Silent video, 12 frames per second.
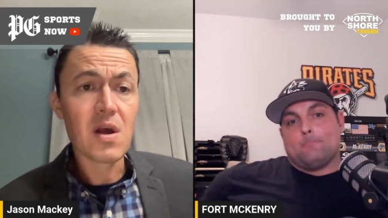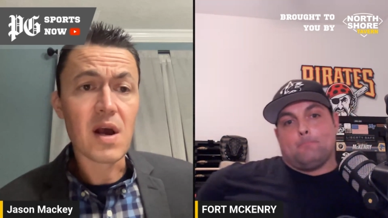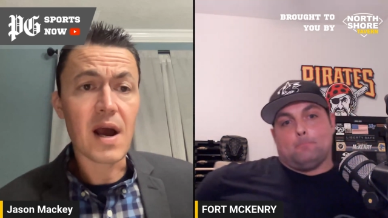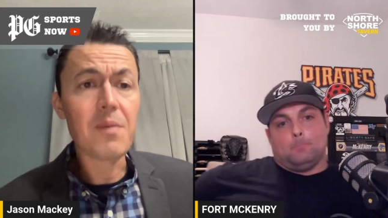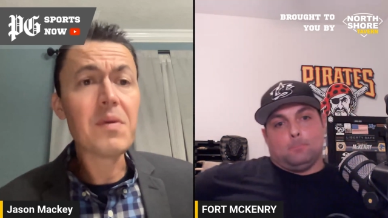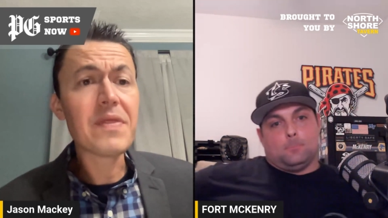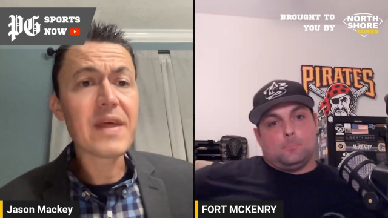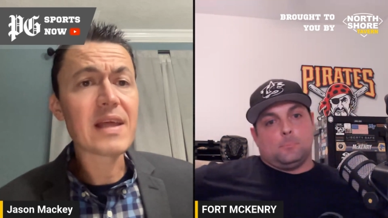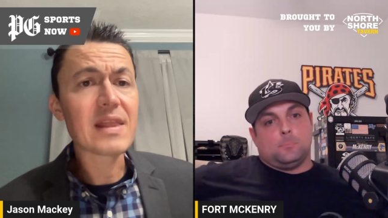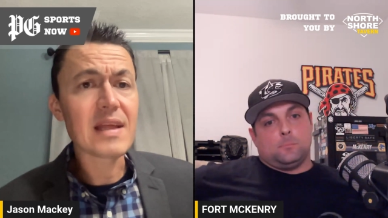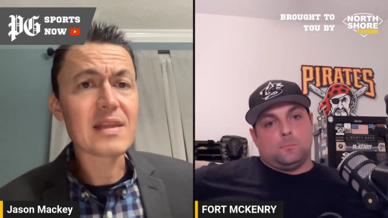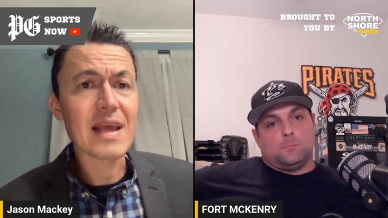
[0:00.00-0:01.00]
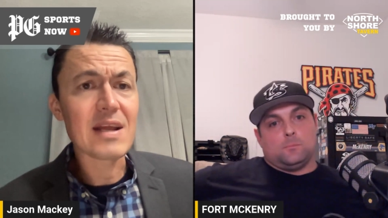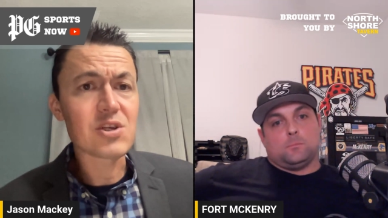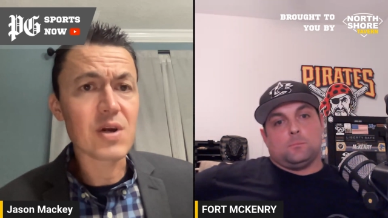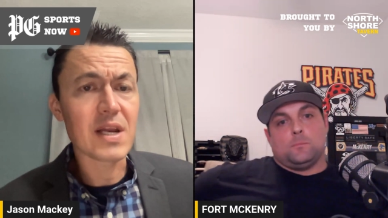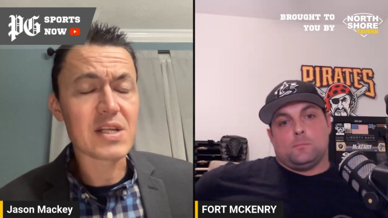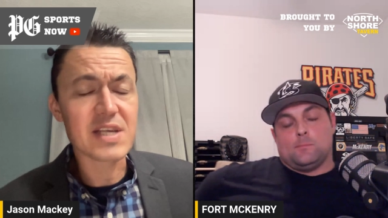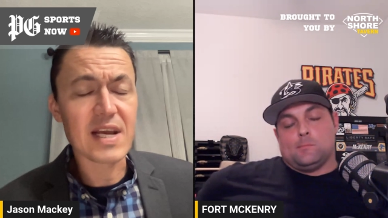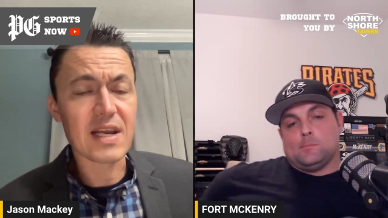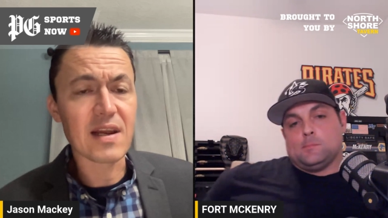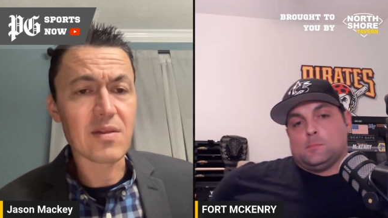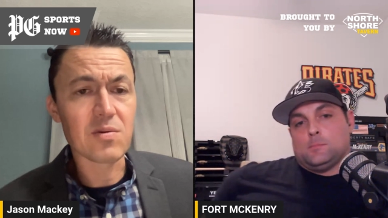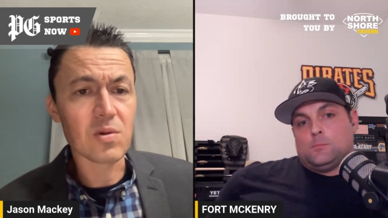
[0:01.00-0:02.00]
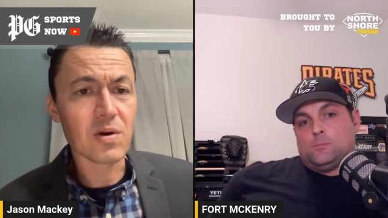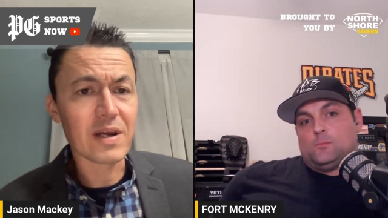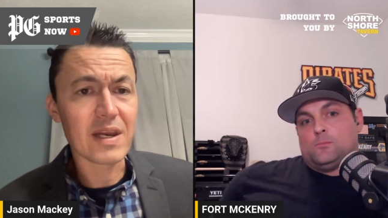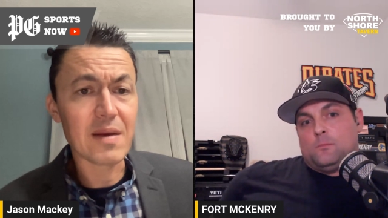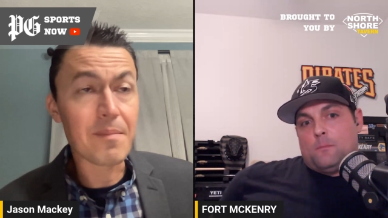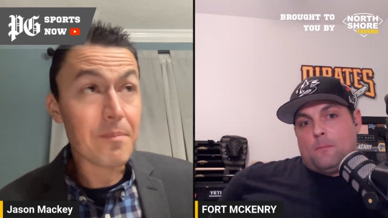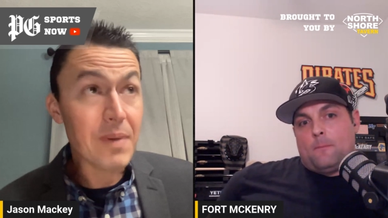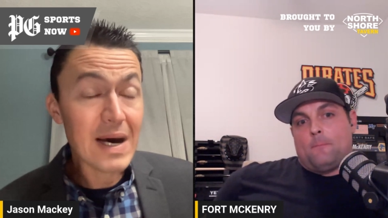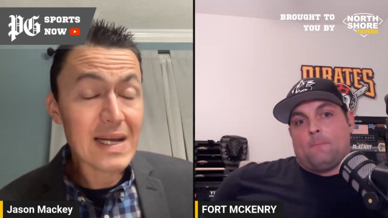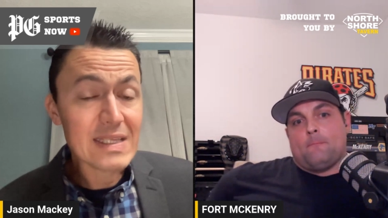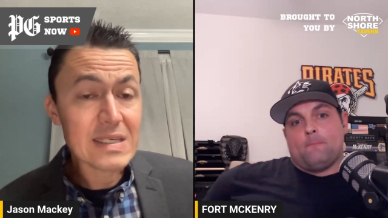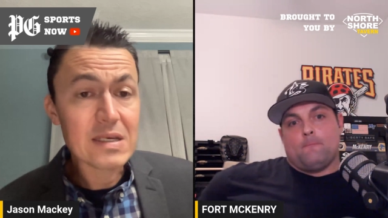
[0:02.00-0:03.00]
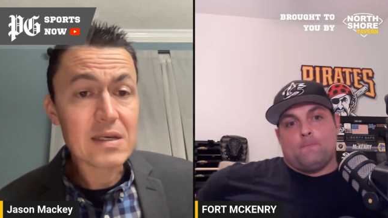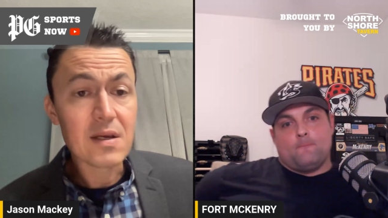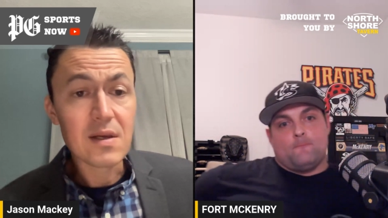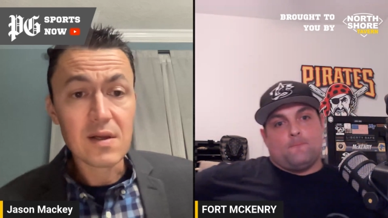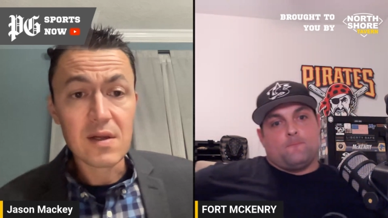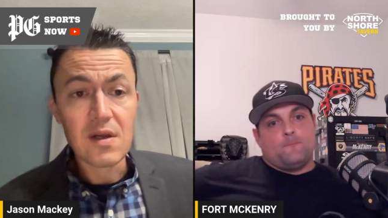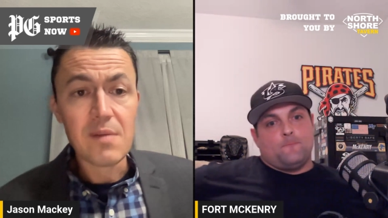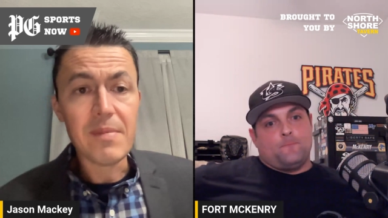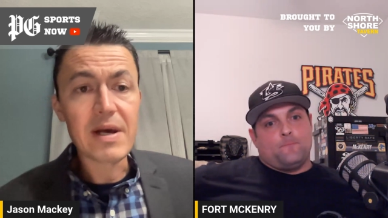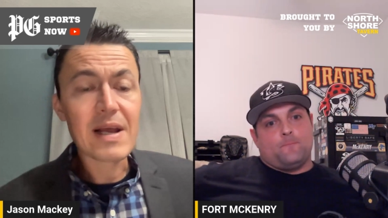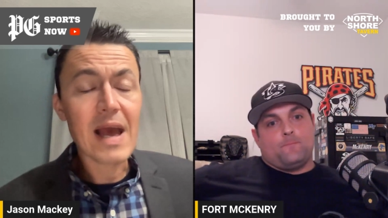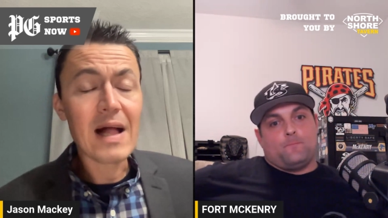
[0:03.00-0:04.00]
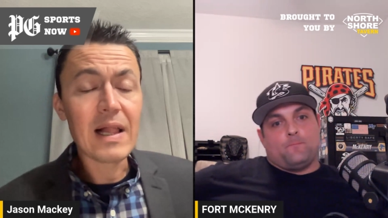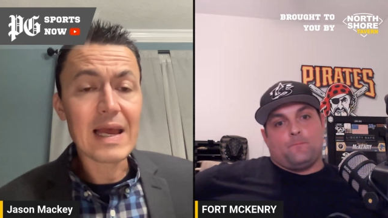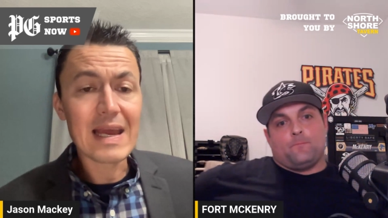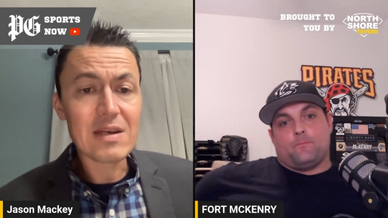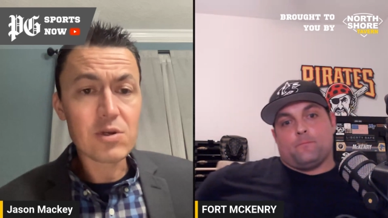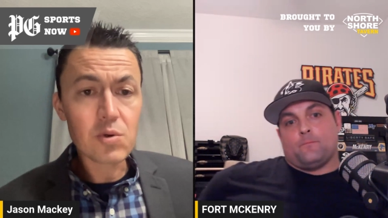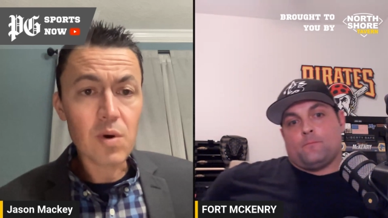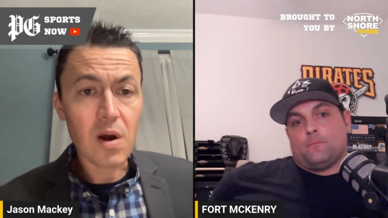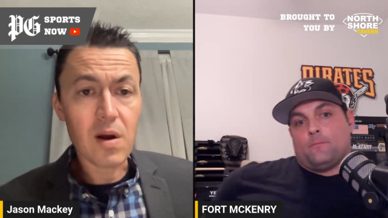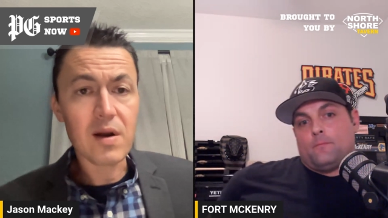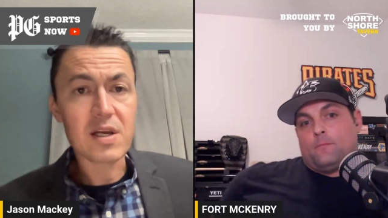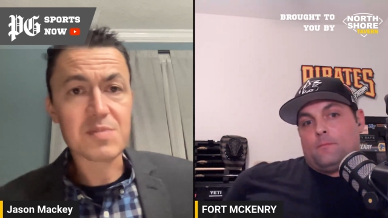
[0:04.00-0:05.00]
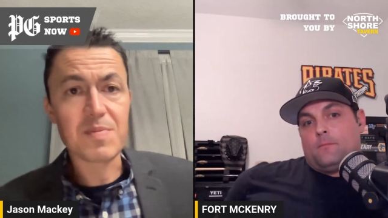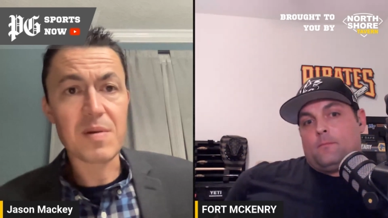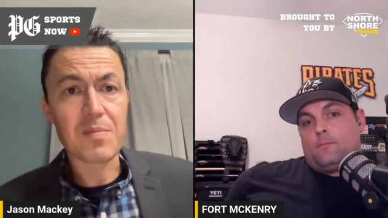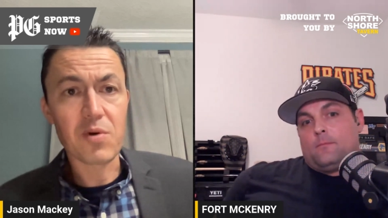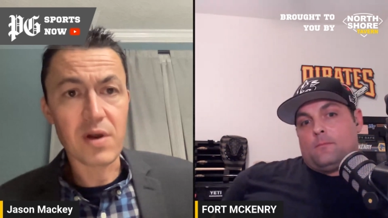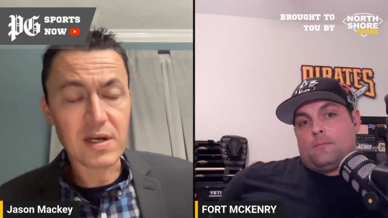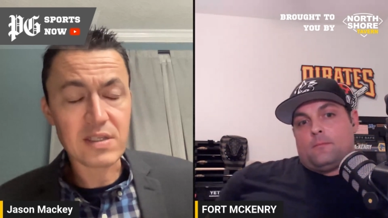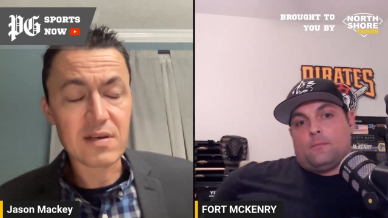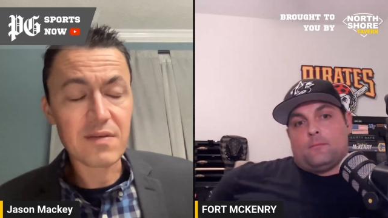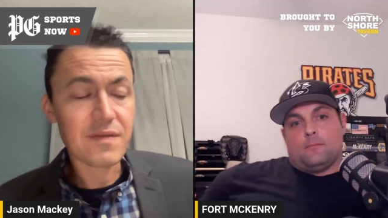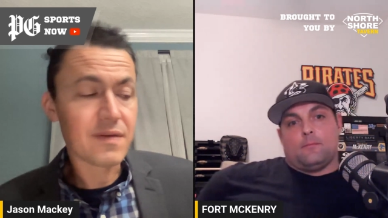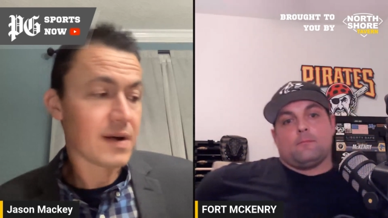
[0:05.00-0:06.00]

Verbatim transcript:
Speaker 1: I would think that they try to take another look at him, but Miguel Andujar has been productive.